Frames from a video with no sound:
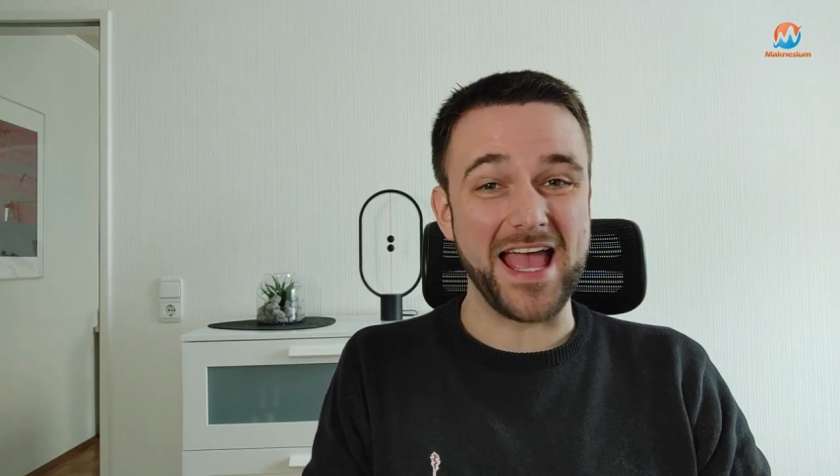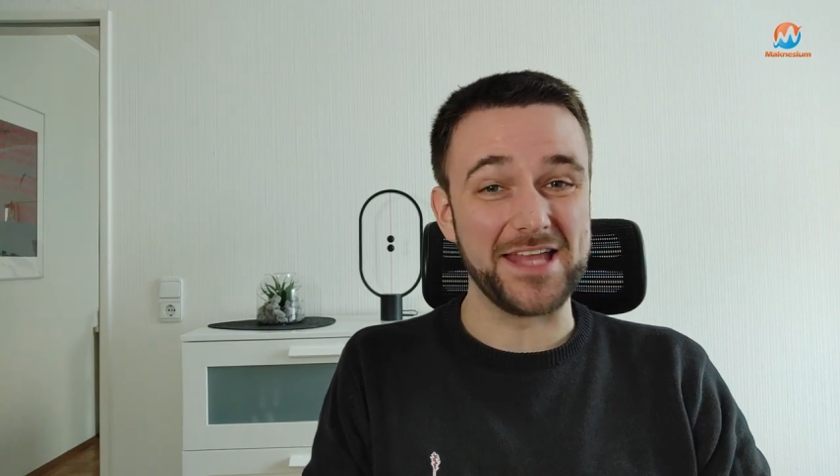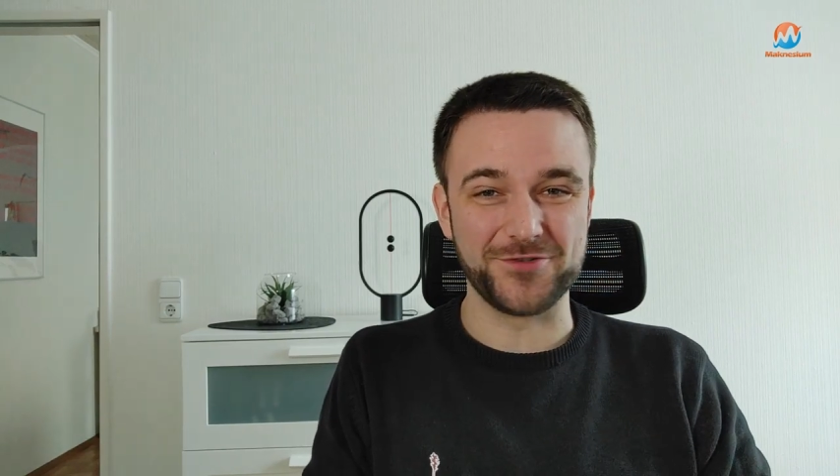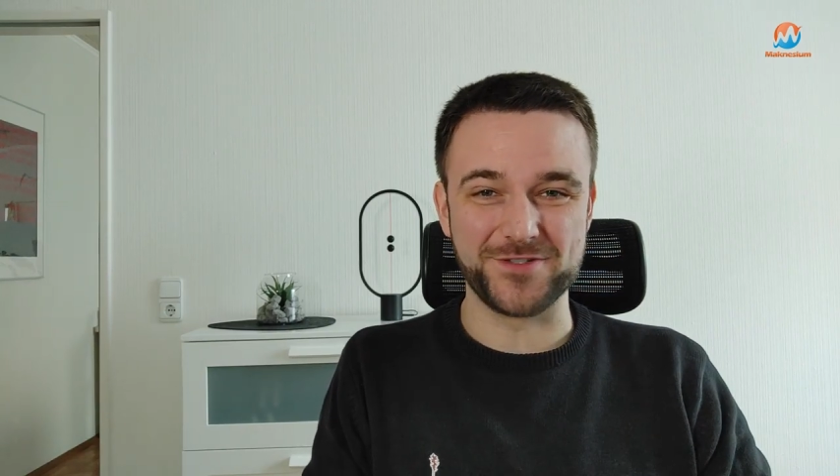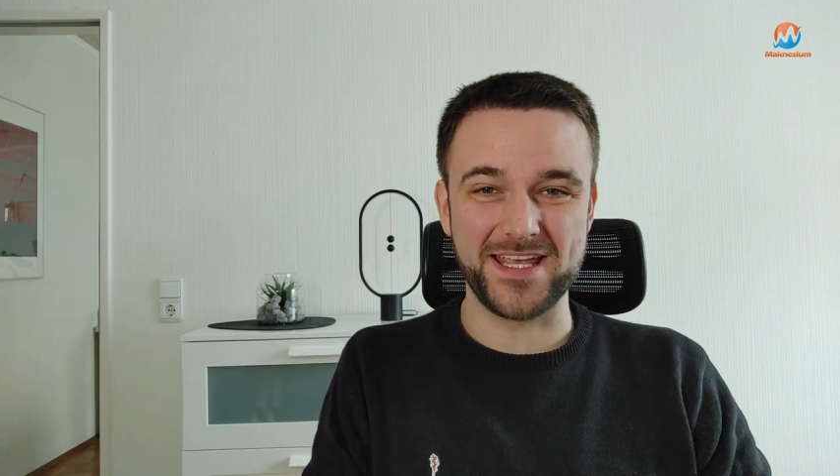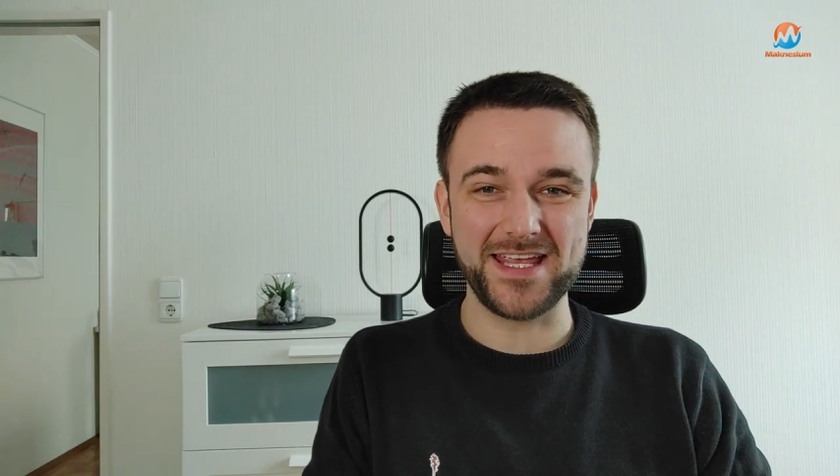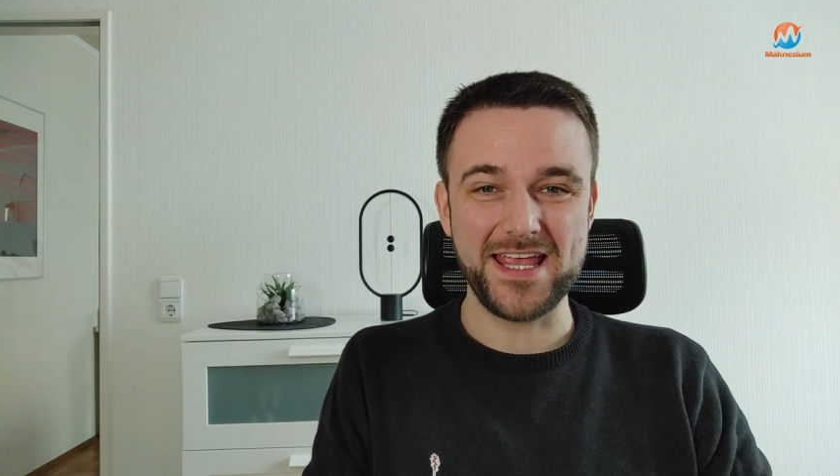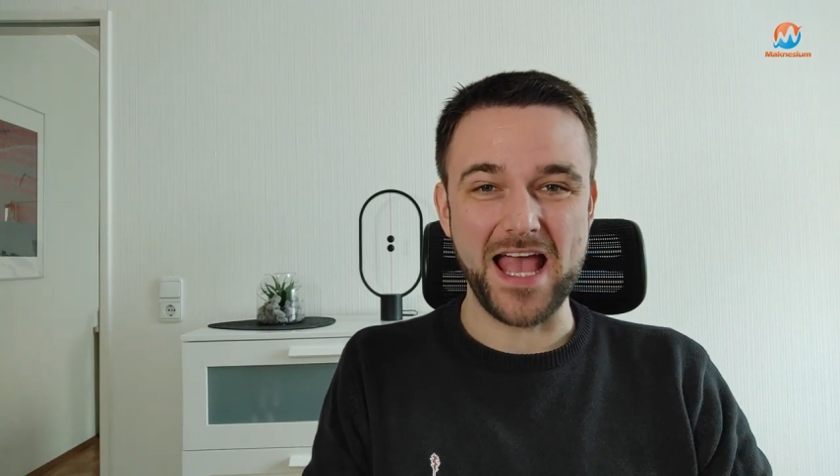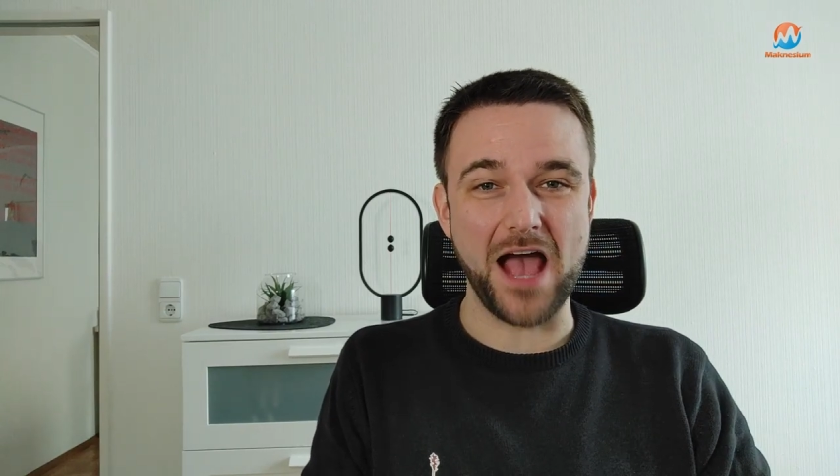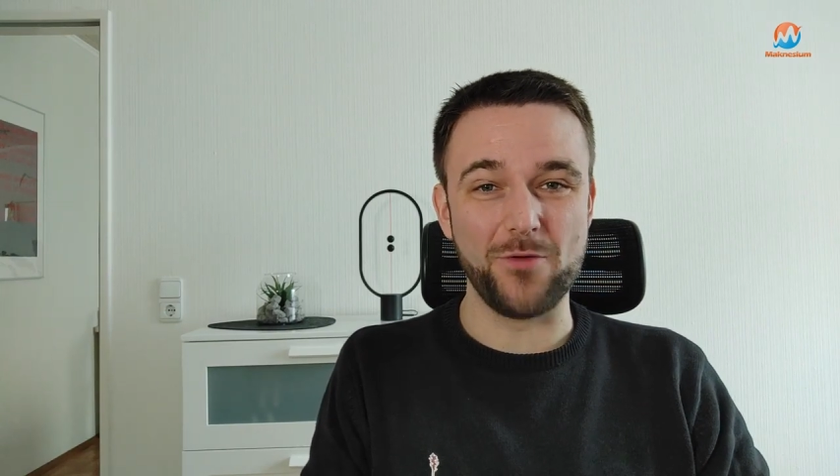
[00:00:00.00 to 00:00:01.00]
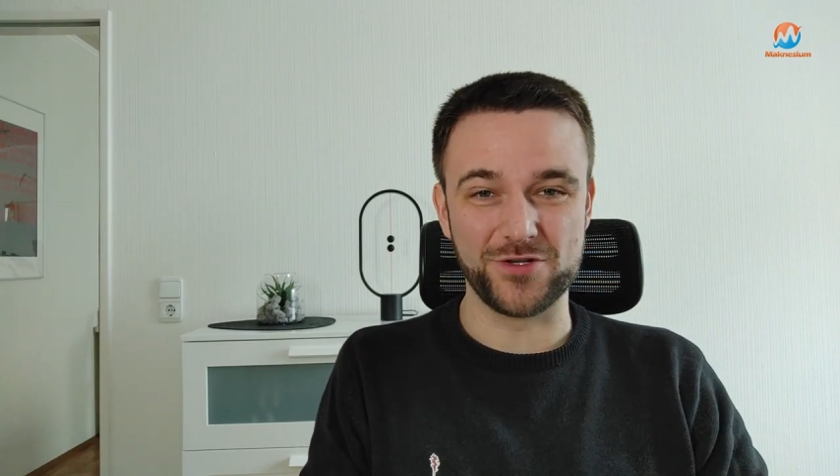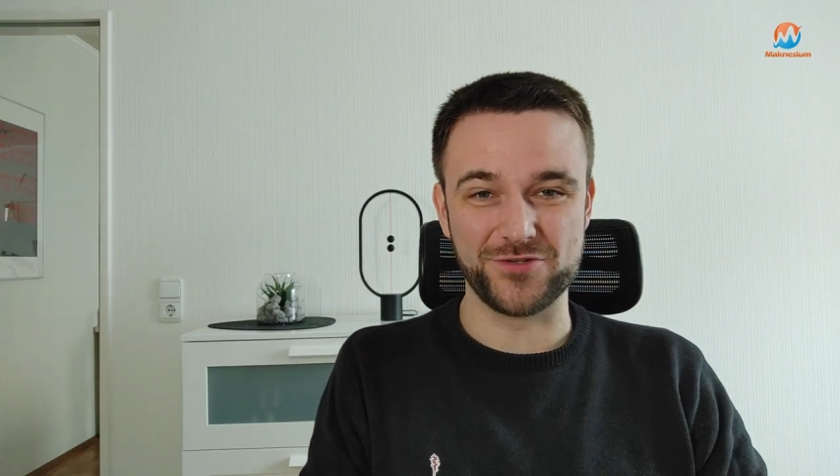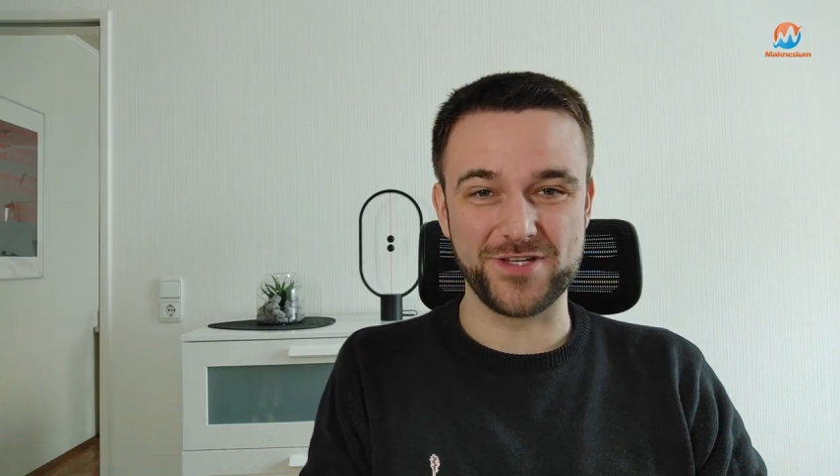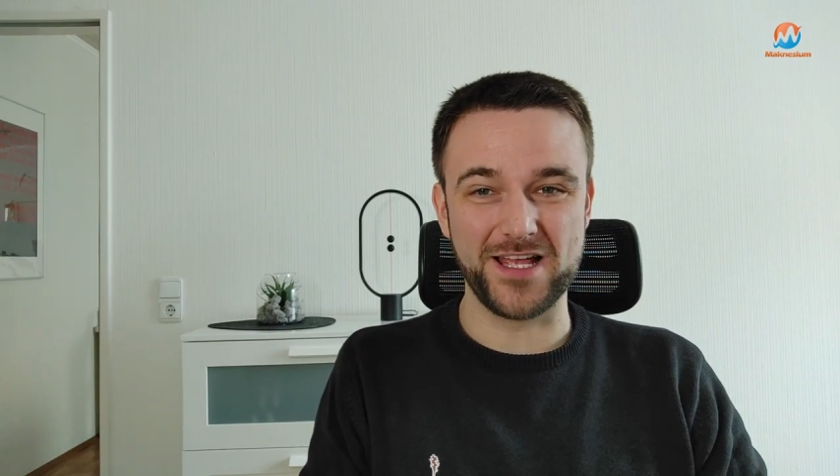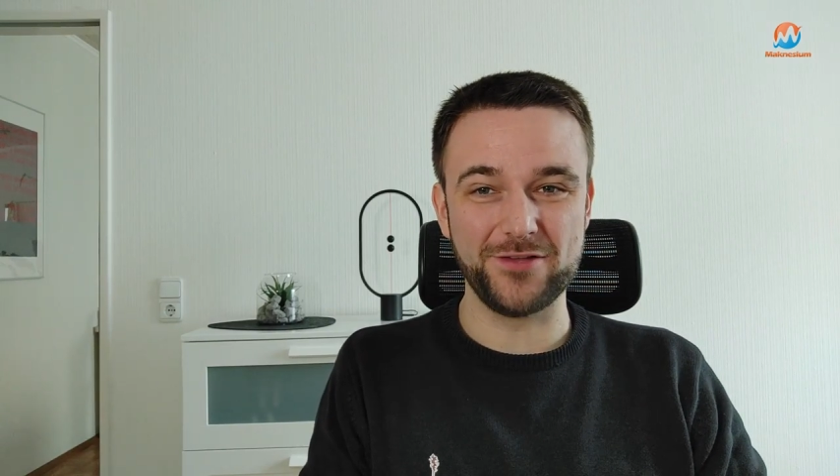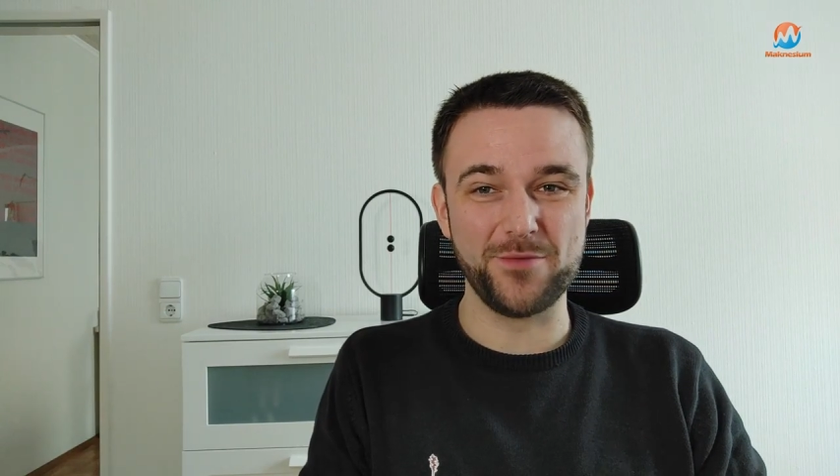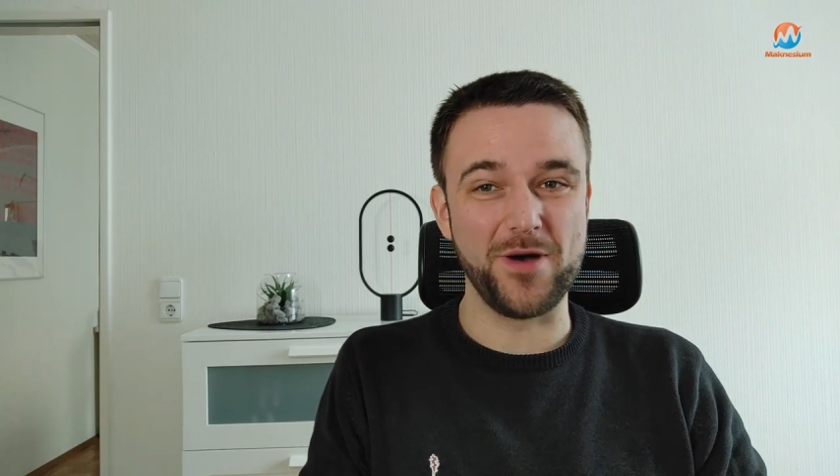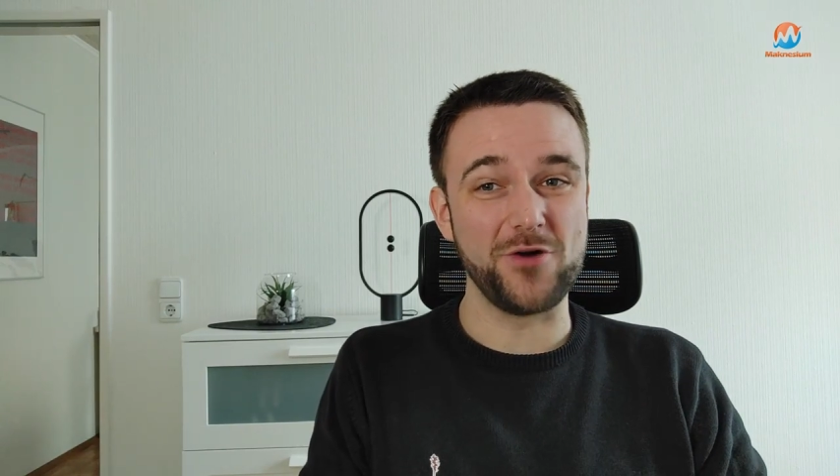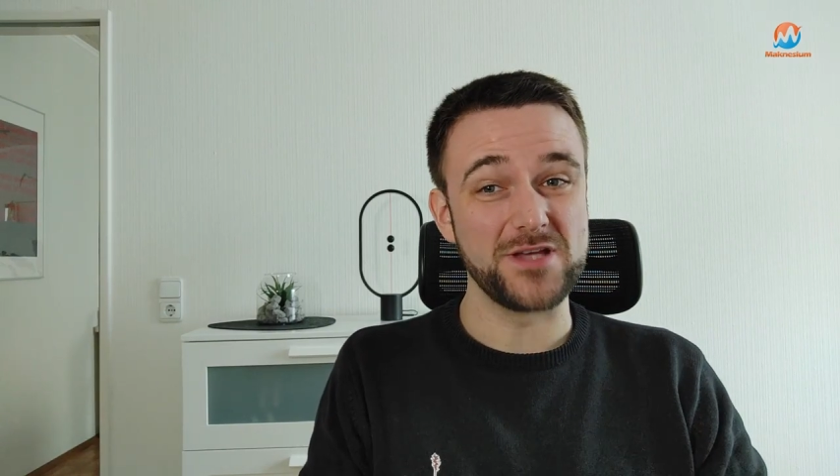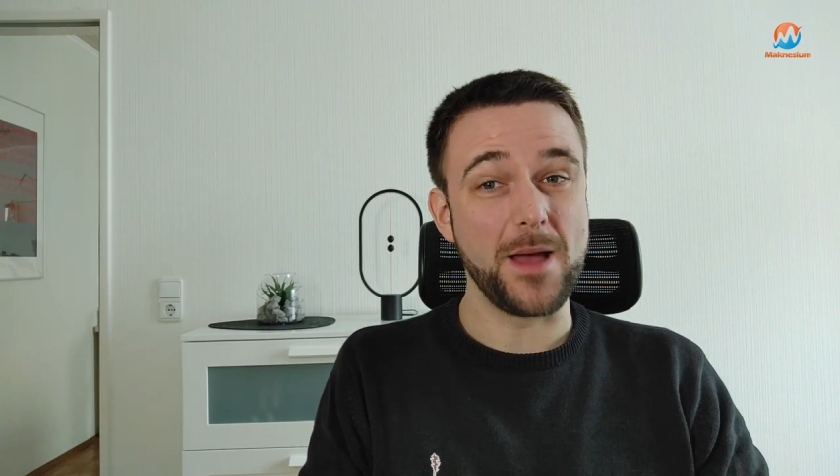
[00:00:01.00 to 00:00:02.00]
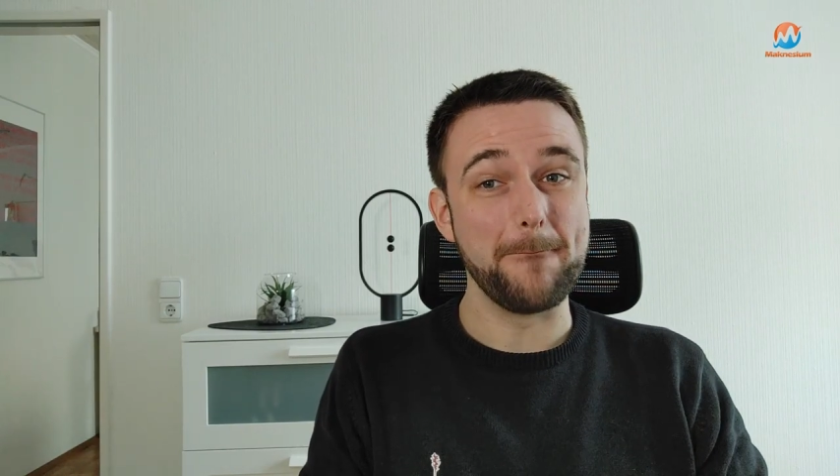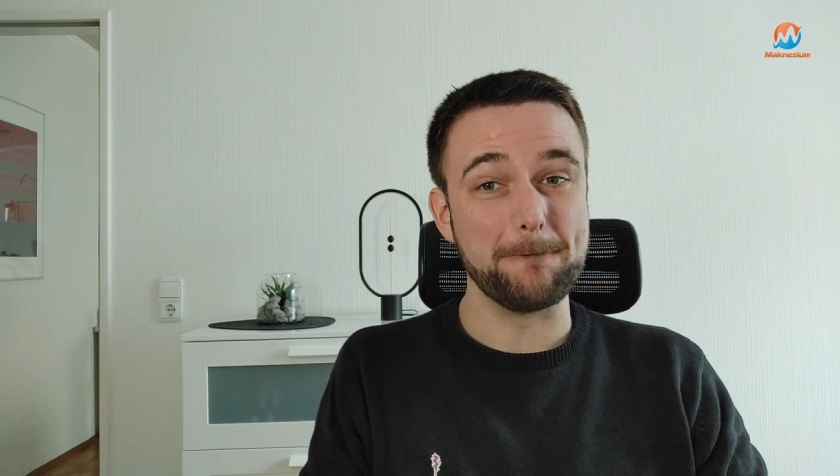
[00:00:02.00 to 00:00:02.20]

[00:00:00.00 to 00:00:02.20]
and today I want to tell you about